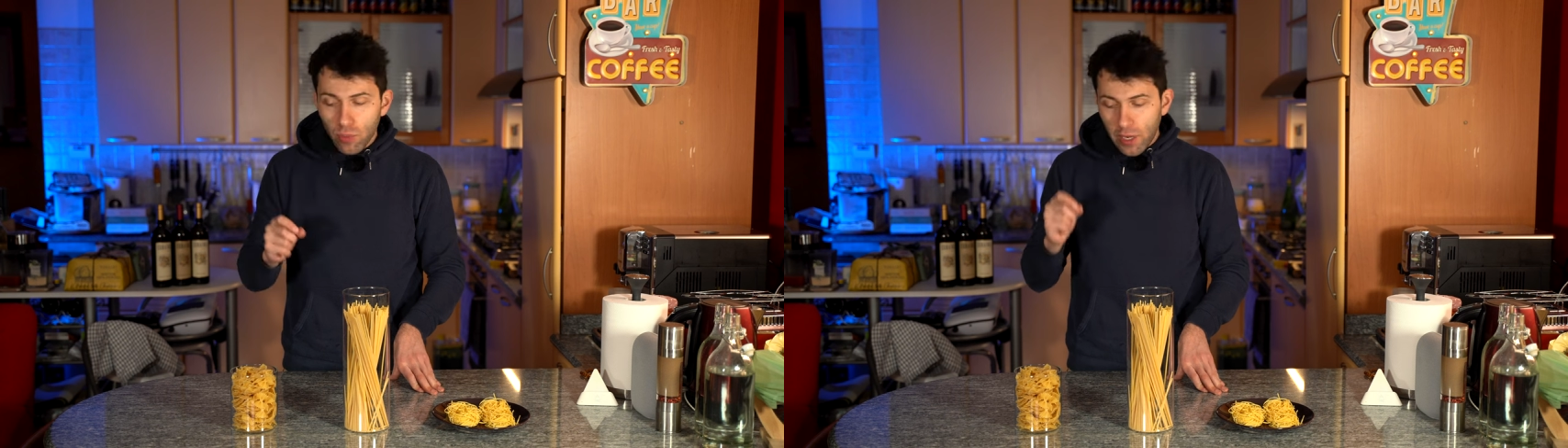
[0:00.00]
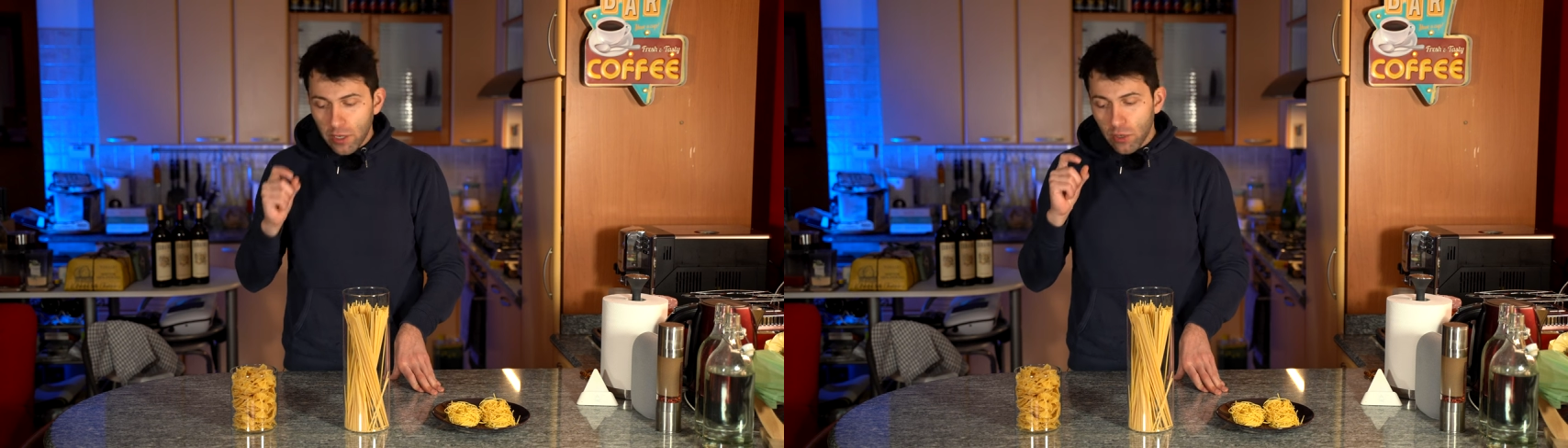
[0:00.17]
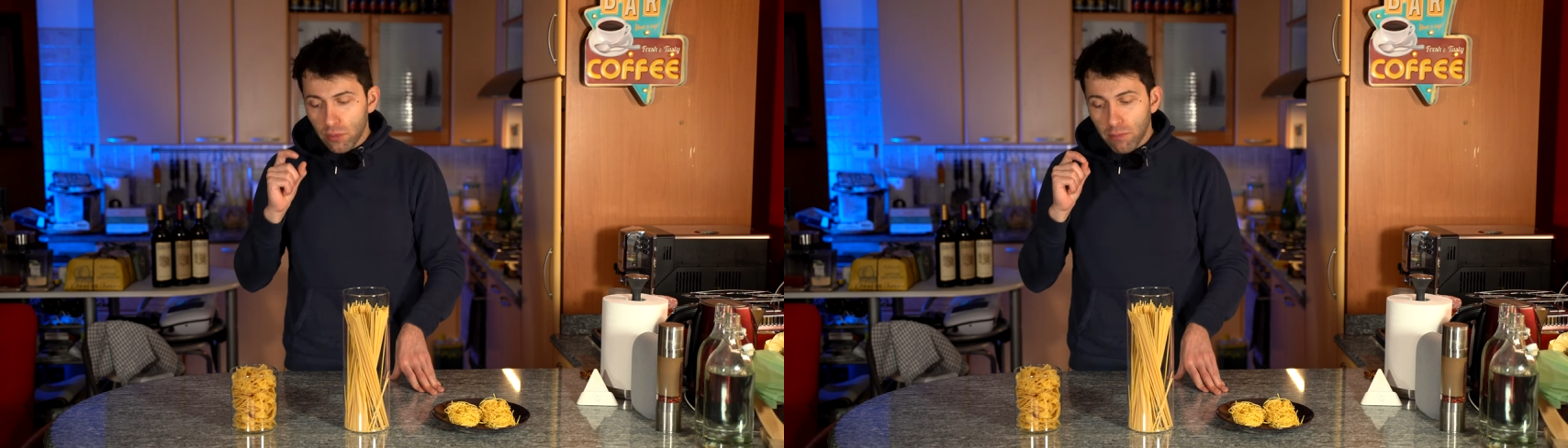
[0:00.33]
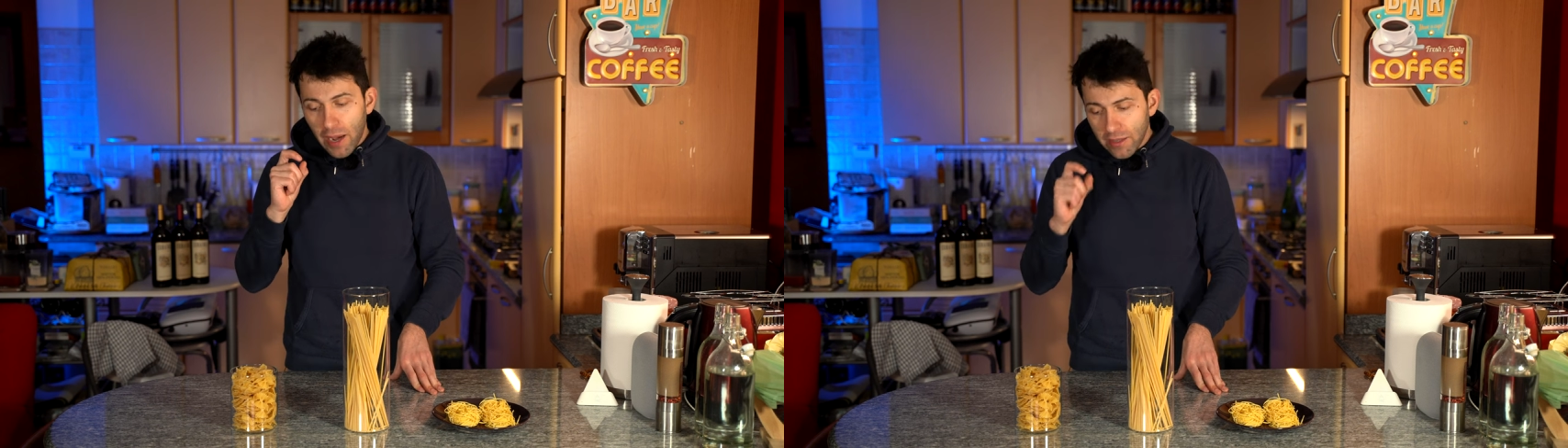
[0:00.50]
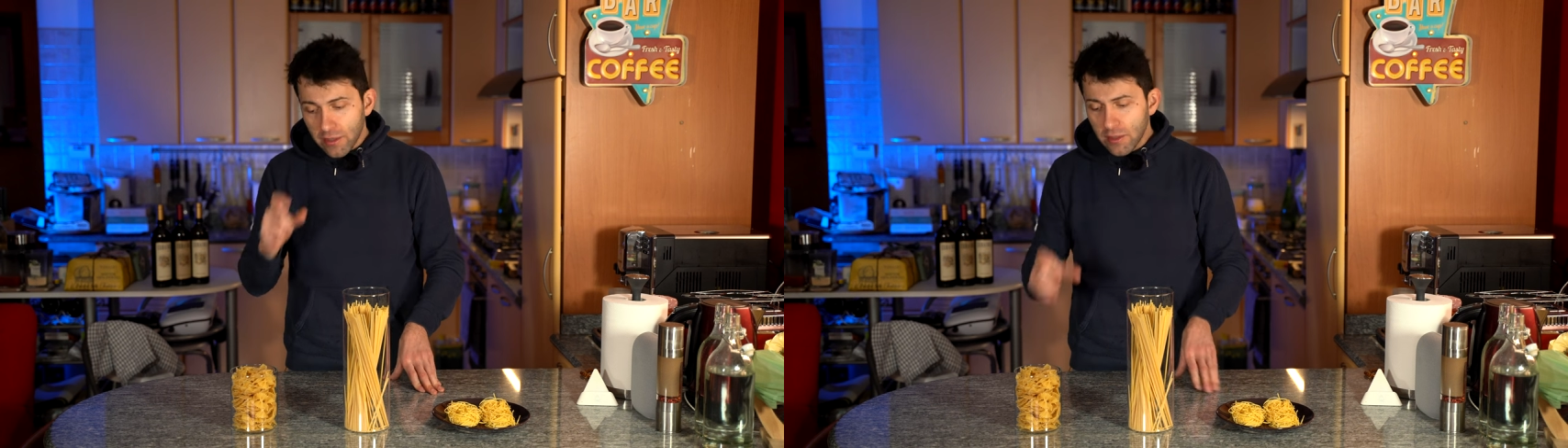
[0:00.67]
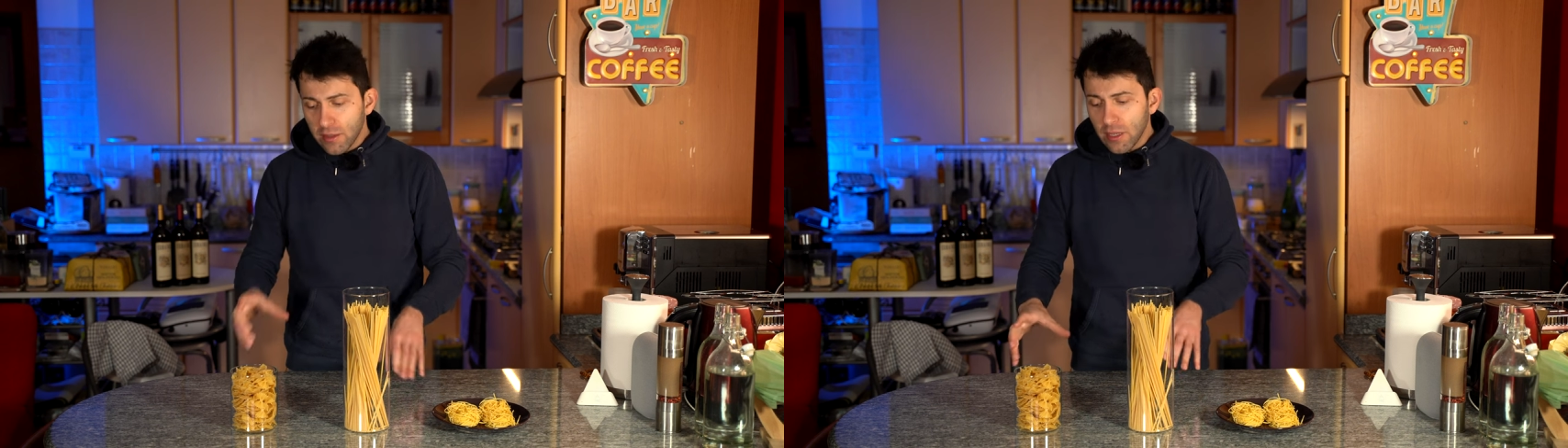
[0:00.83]
when you
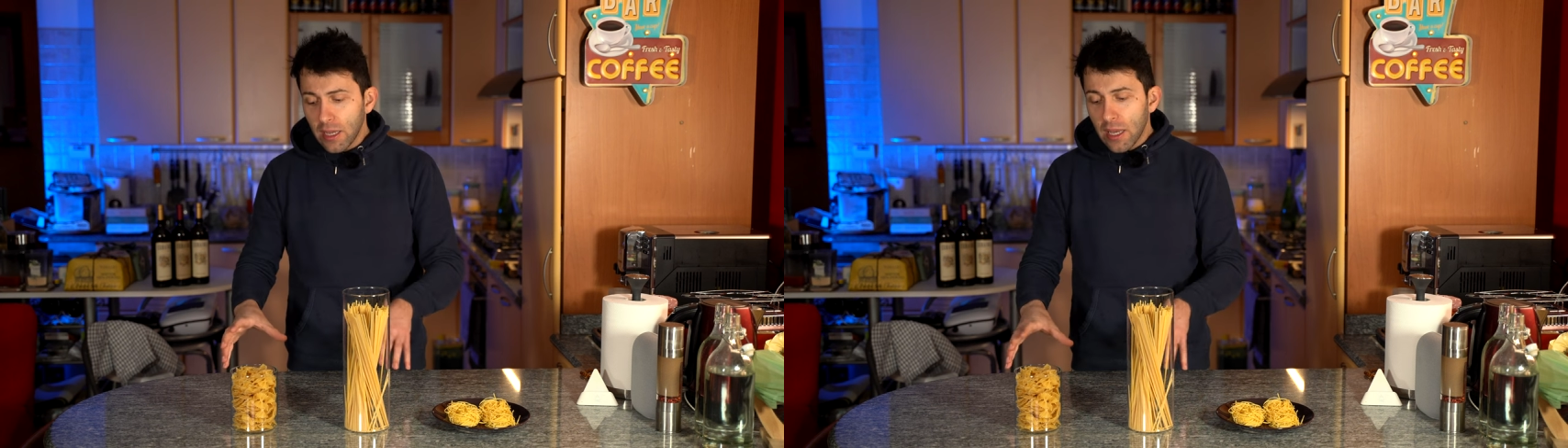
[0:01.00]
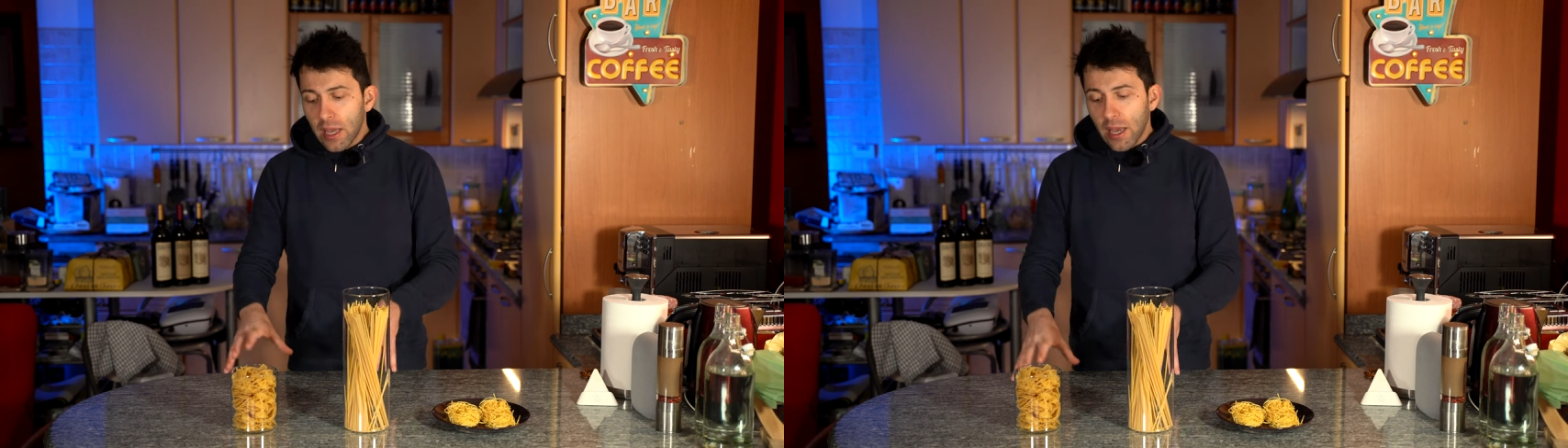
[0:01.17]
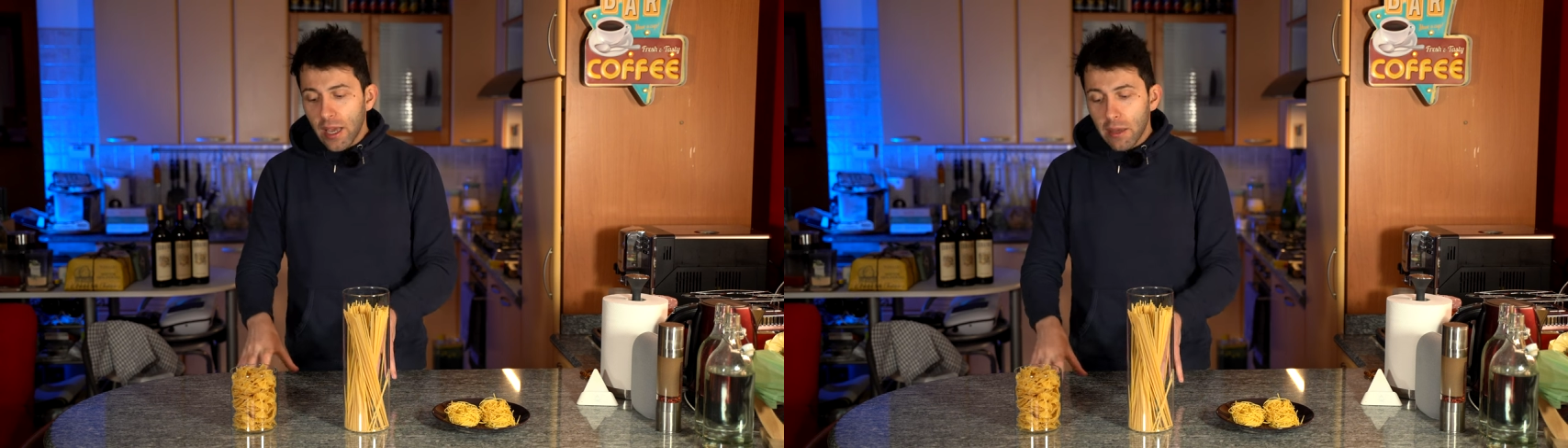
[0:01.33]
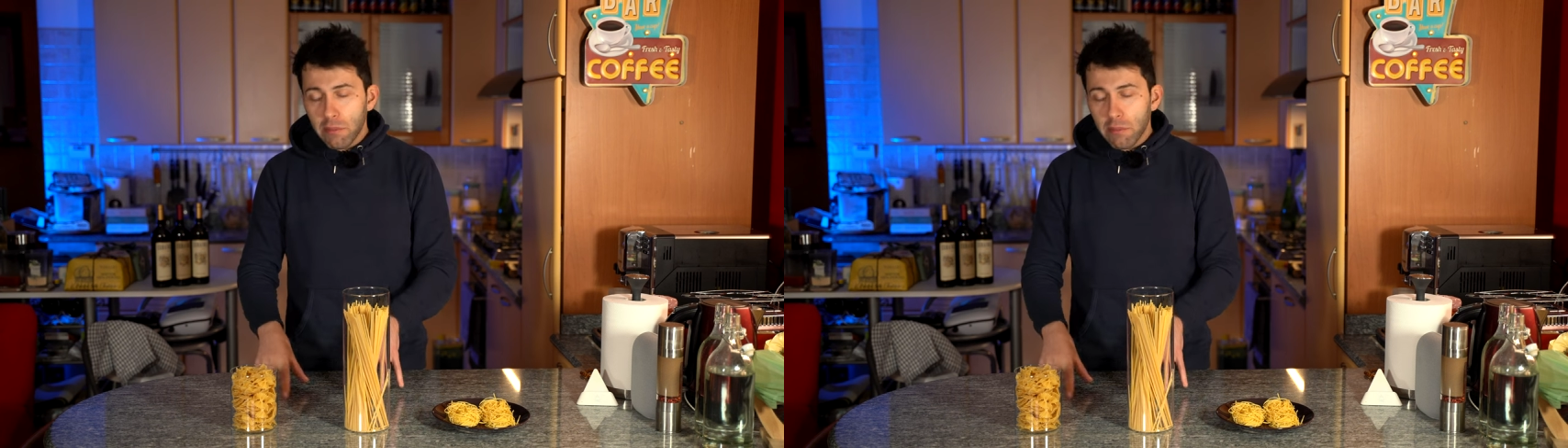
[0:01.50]
bite it uh,